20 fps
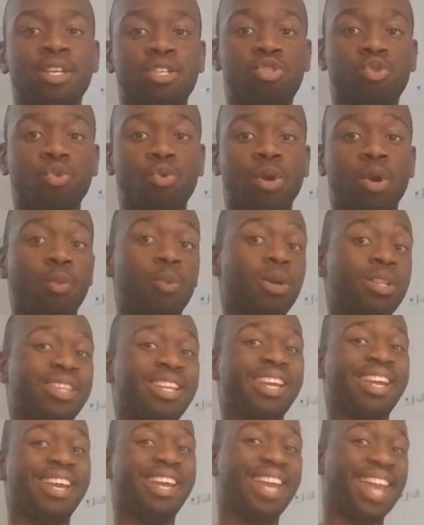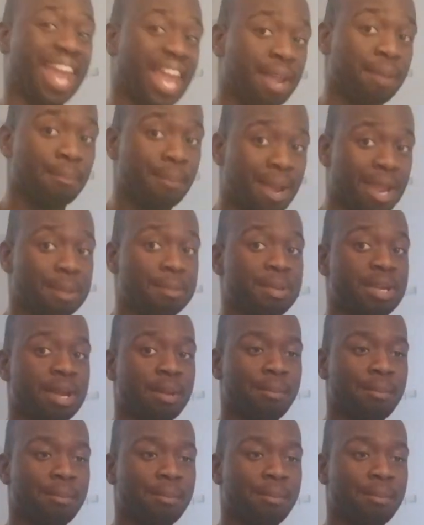the story of what the game may be